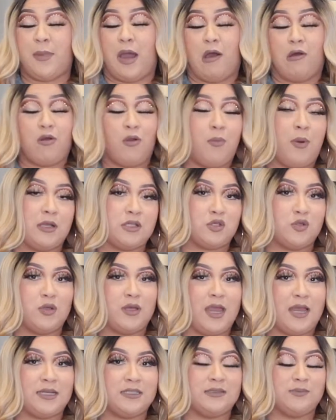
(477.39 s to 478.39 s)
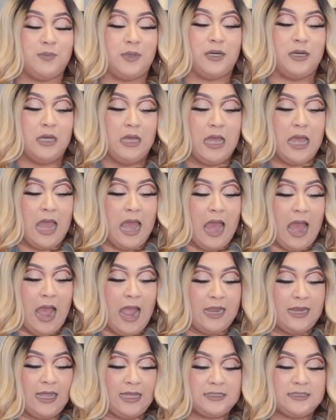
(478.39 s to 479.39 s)
I don't know about you guys, but
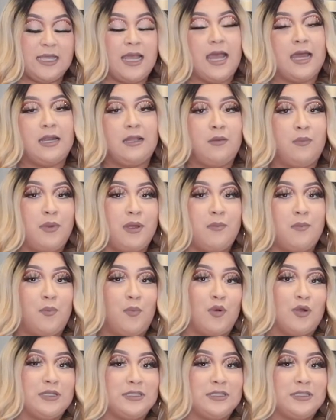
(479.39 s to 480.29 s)
I like to add a little bit more